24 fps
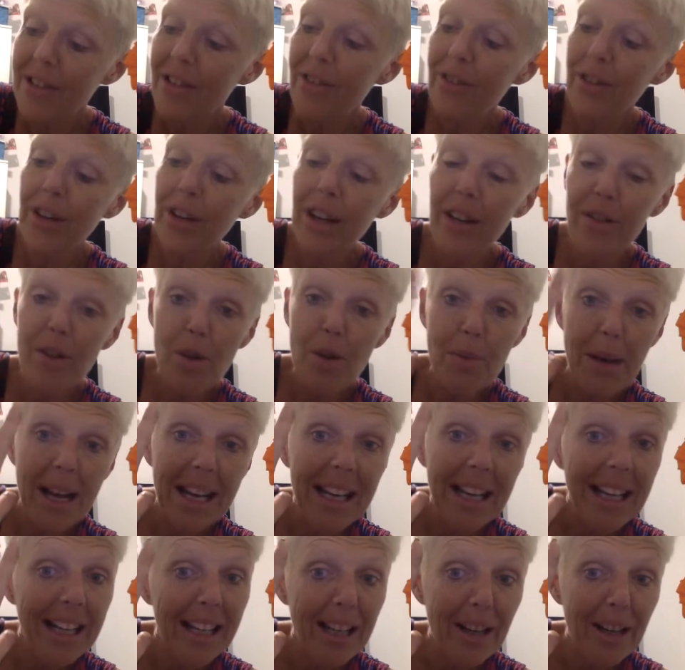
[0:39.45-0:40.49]
Forgive all my
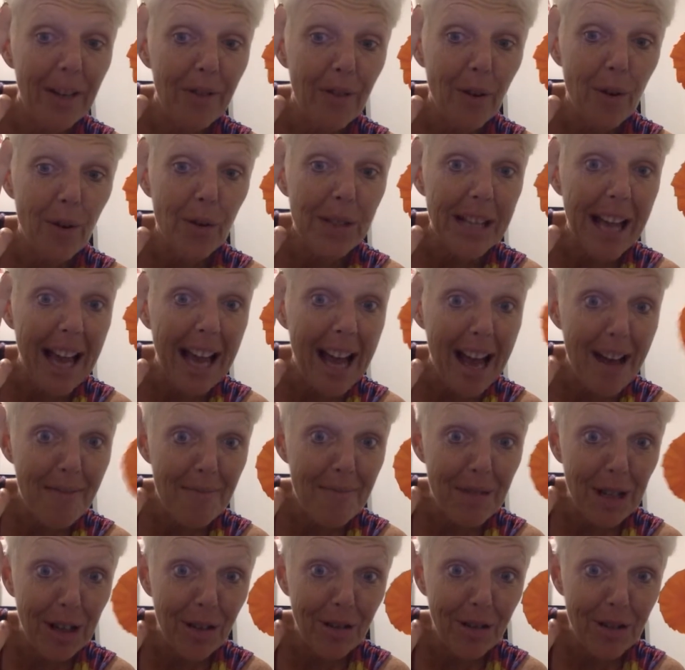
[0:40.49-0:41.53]
inking folks, I have
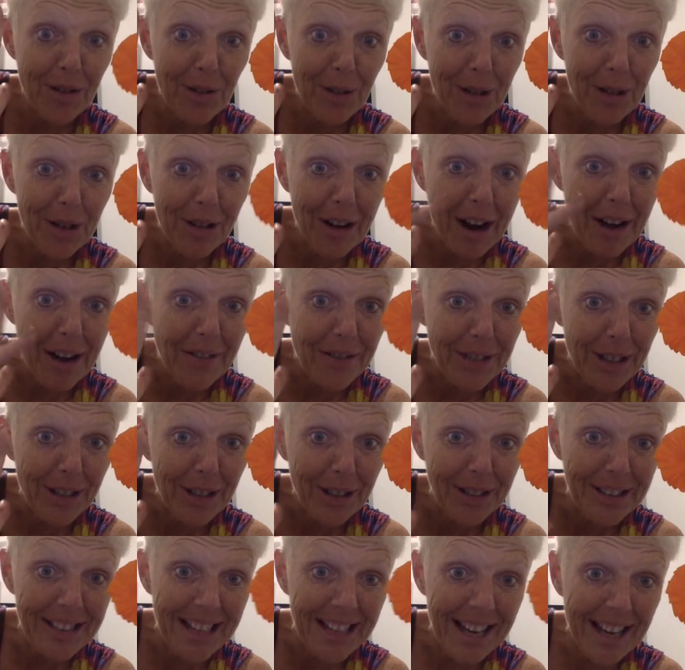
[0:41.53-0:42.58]
been doing crafting
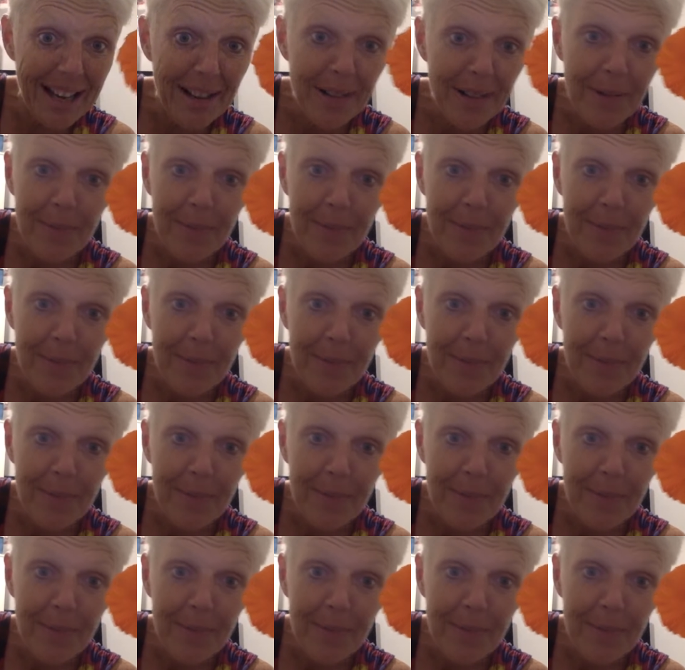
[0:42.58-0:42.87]
all day.